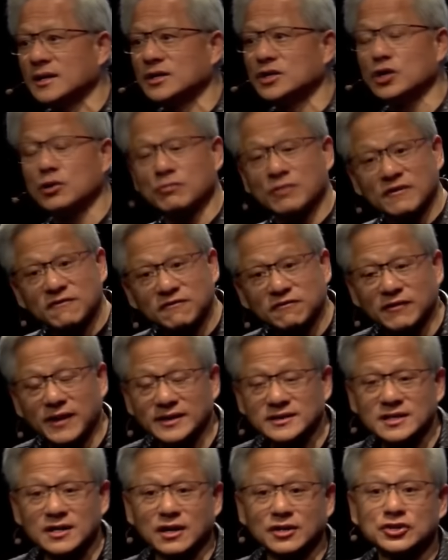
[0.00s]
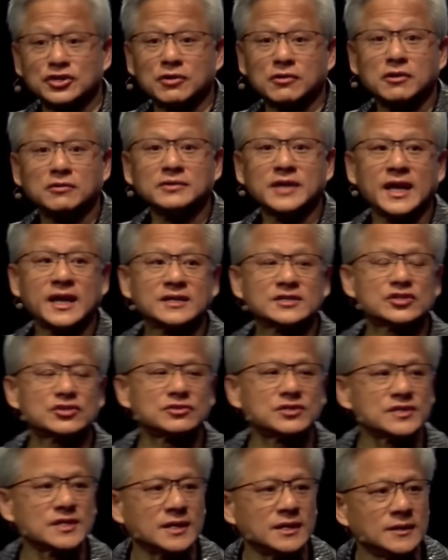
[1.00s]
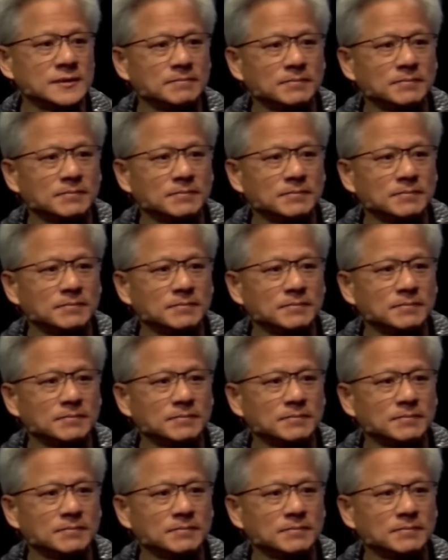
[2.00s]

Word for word: You're reflecting on your own answers.